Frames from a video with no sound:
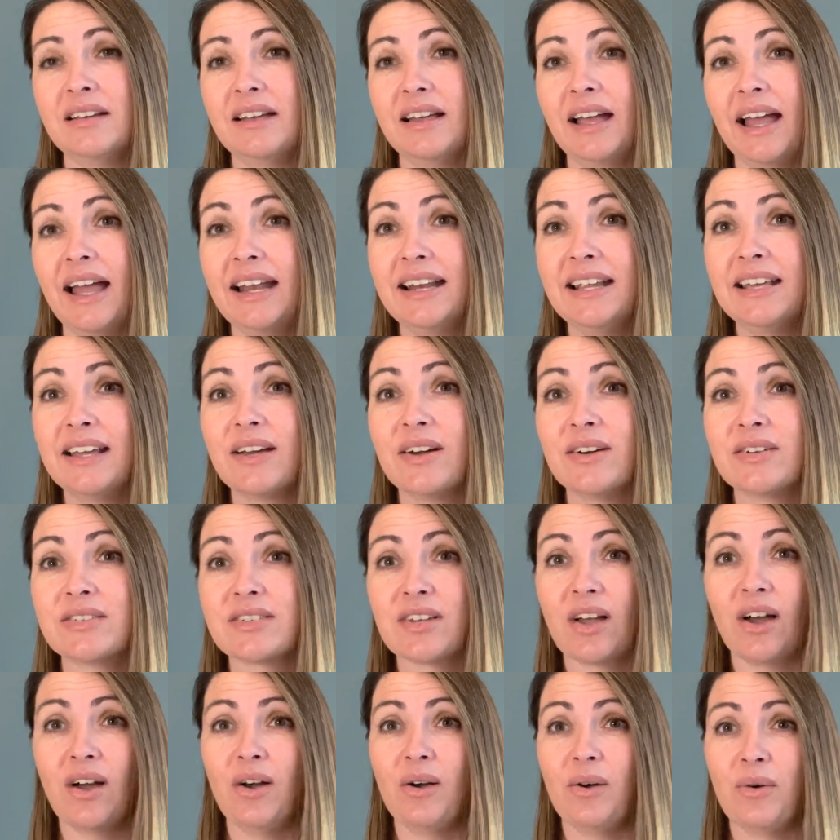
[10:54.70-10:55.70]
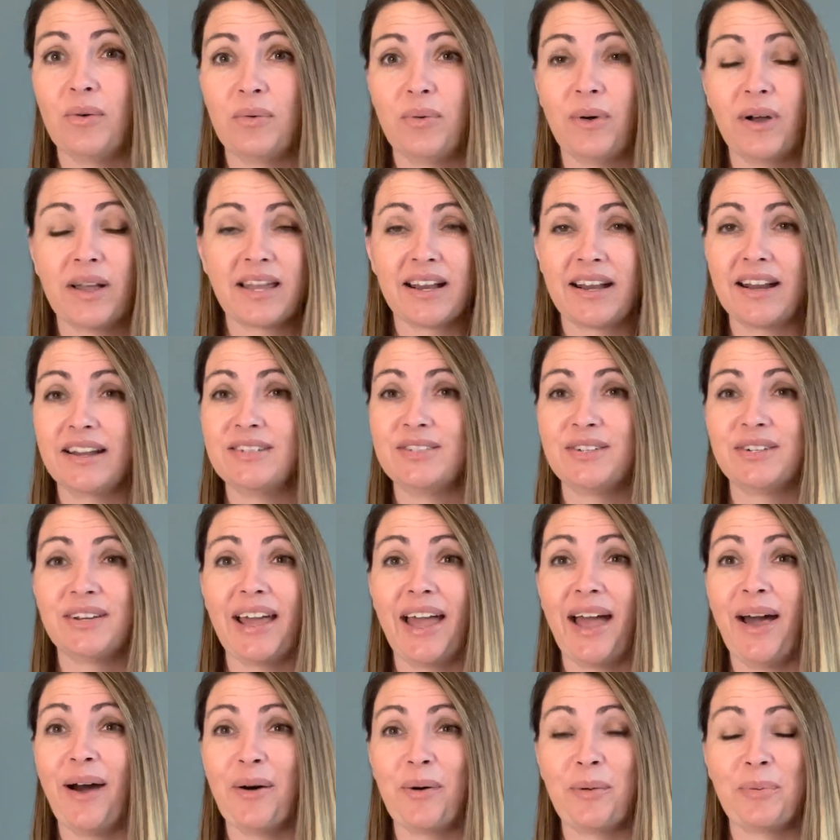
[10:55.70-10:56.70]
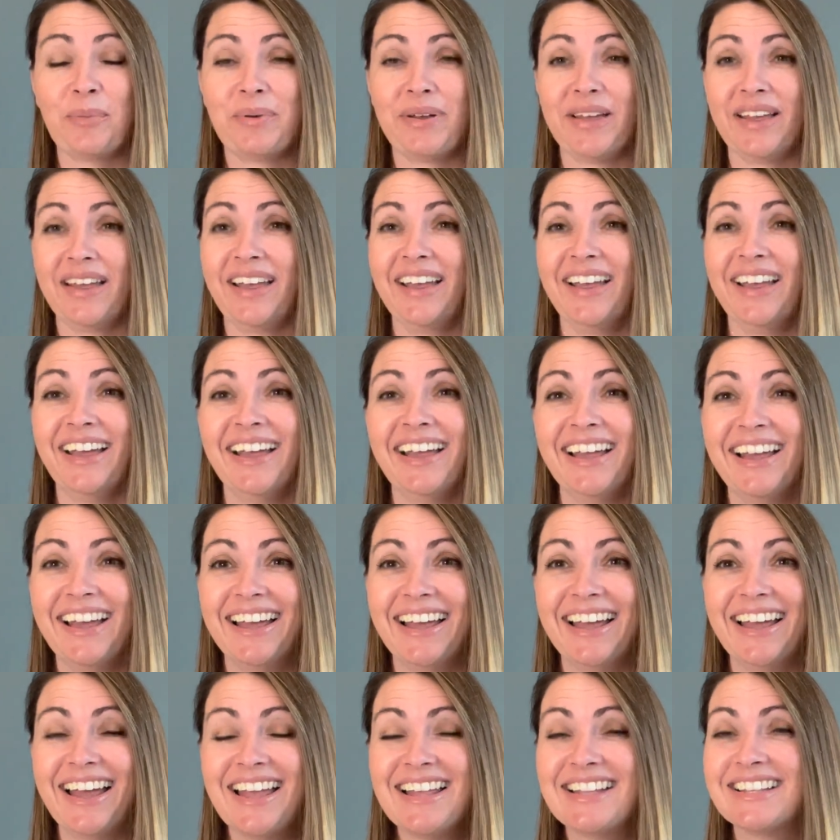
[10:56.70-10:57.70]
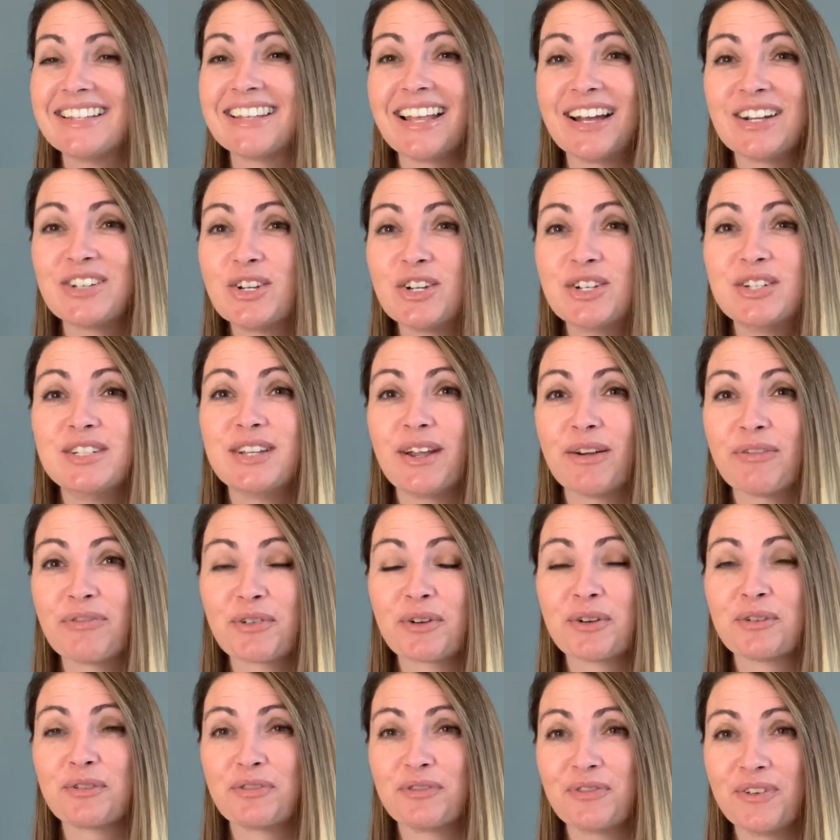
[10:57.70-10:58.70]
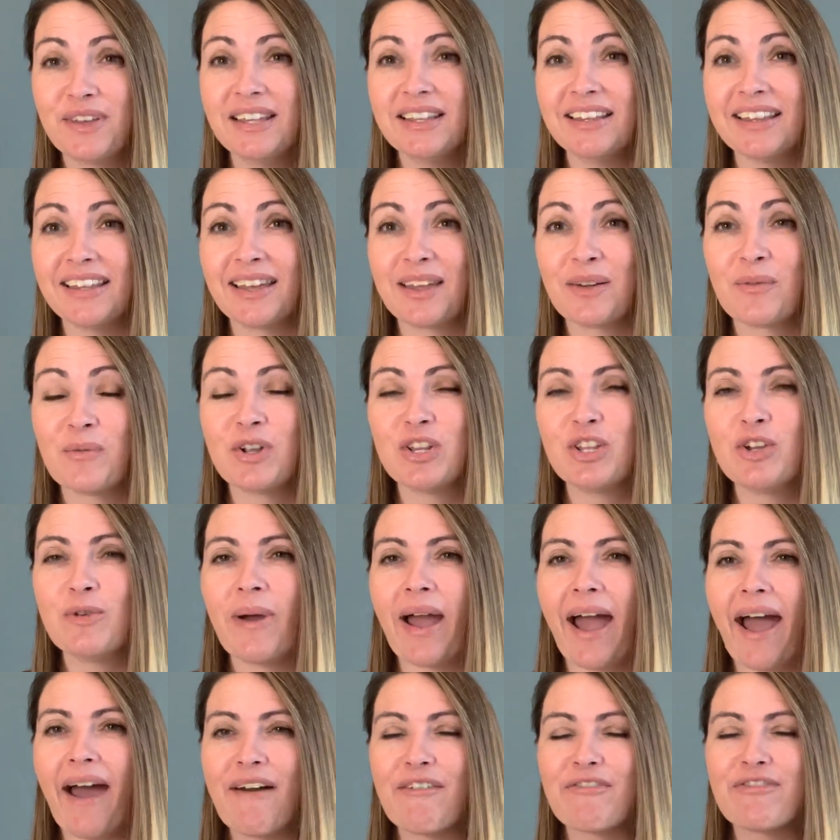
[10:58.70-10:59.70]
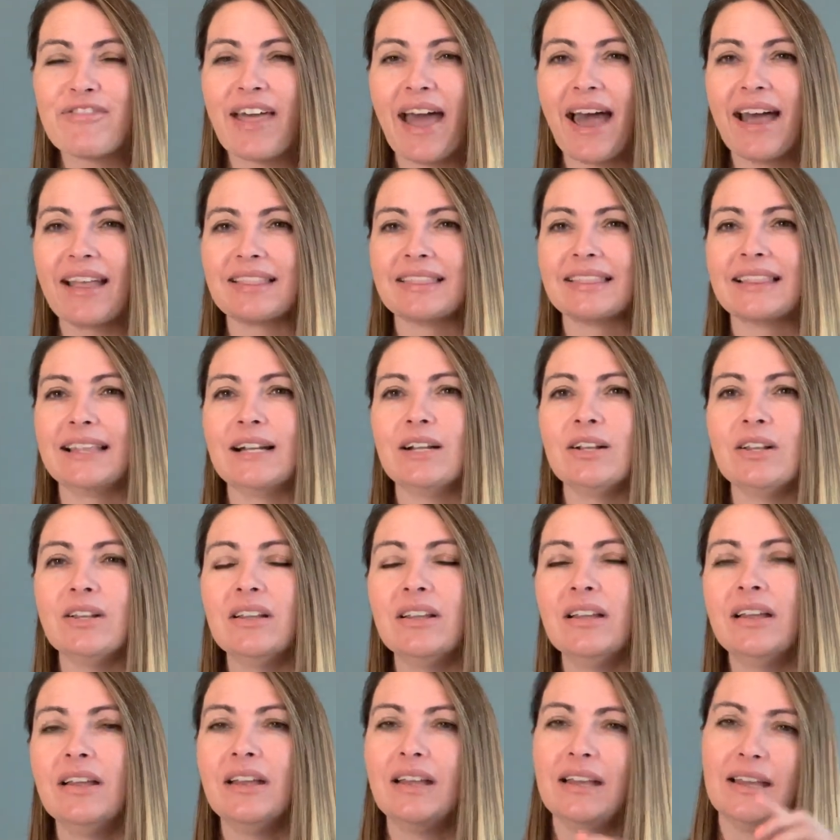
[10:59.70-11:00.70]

And he goes, oh, what can I do to help? It's such a different feeling when you have that little